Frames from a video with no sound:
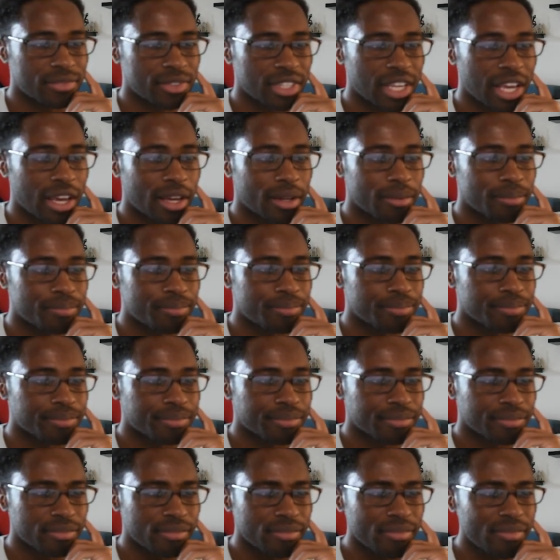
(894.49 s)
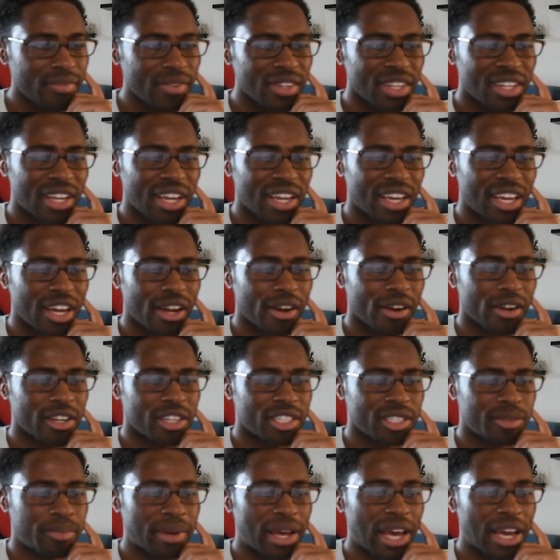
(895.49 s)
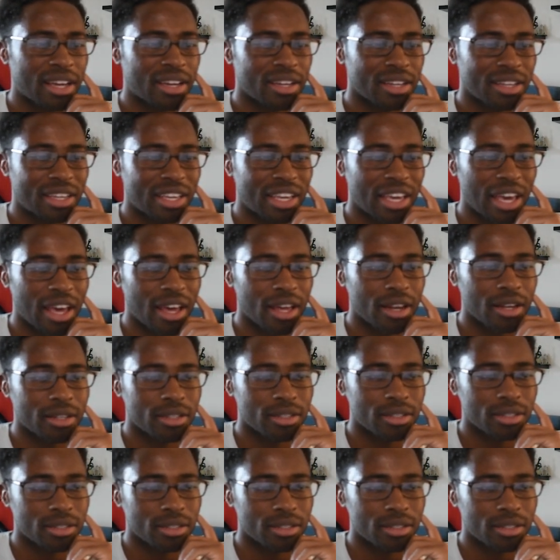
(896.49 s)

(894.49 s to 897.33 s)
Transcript: yeah. And then Carrot is back again.